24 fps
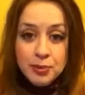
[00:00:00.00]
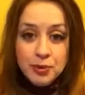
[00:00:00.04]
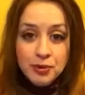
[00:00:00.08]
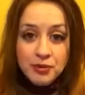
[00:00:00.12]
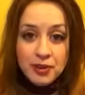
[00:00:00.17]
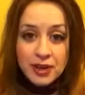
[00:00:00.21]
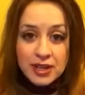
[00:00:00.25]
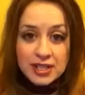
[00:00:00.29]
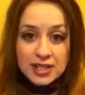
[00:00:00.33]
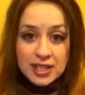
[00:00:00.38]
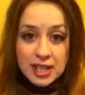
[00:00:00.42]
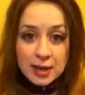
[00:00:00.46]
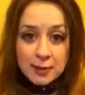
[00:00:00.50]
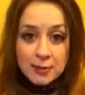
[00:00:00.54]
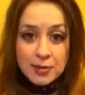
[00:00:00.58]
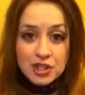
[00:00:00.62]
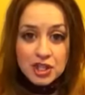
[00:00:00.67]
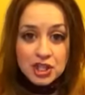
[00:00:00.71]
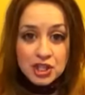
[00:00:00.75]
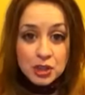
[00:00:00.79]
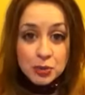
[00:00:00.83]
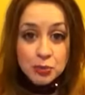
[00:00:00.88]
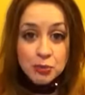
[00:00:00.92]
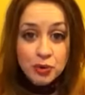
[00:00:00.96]
prevent
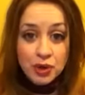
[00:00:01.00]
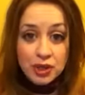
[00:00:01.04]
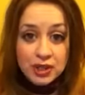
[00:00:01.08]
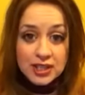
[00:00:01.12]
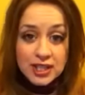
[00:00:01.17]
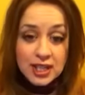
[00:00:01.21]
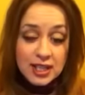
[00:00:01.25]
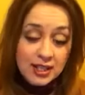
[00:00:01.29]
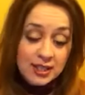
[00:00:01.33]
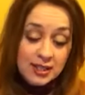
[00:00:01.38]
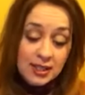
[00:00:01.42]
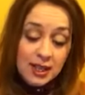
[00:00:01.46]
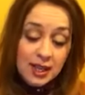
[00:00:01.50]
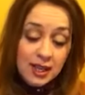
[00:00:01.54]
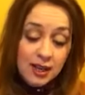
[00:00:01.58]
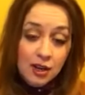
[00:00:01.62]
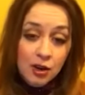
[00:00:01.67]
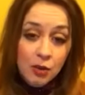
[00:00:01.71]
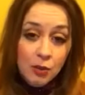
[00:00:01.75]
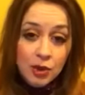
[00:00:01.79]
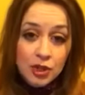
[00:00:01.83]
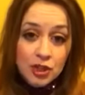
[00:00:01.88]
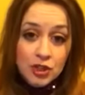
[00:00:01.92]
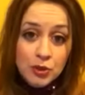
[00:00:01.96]
damage and to protect the
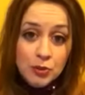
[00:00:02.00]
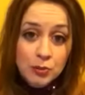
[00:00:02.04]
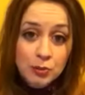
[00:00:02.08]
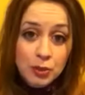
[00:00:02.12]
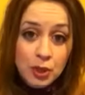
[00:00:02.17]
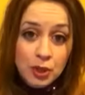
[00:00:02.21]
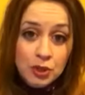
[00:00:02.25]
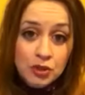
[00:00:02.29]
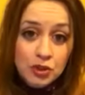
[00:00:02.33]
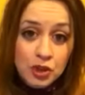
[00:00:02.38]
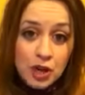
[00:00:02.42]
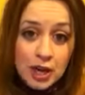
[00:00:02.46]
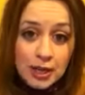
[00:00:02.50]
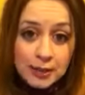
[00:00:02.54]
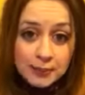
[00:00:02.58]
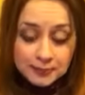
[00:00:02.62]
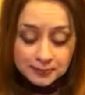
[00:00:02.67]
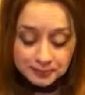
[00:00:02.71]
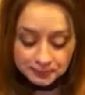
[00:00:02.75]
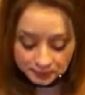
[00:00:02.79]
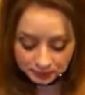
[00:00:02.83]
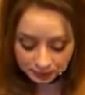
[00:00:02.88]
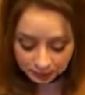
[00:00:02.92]
hair when you blow dry it.